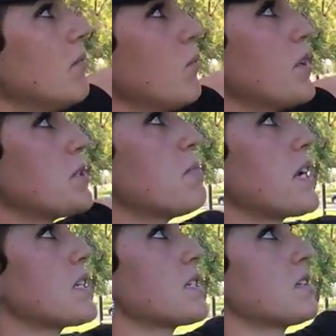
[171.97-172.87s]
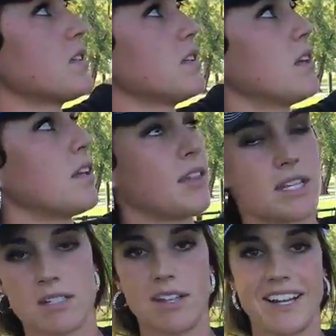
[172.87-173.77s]
which makes
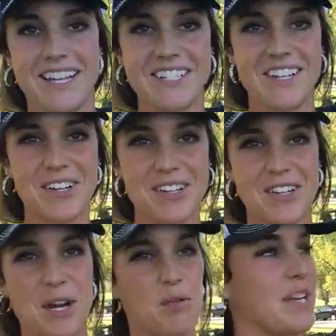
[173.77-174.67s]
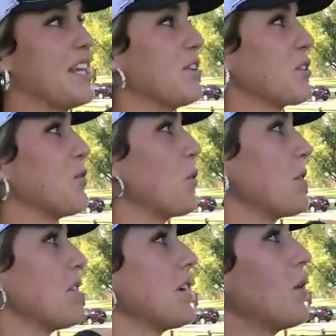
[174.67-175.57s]
things a lot easier, when he looks
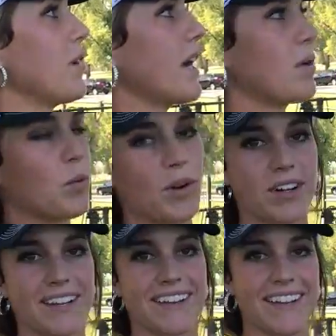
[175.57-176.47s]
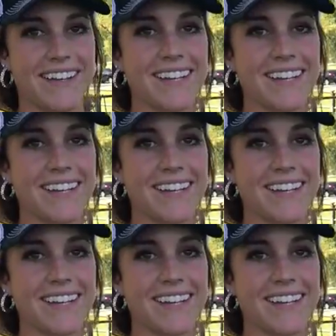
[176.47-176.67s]
forward to going out and working.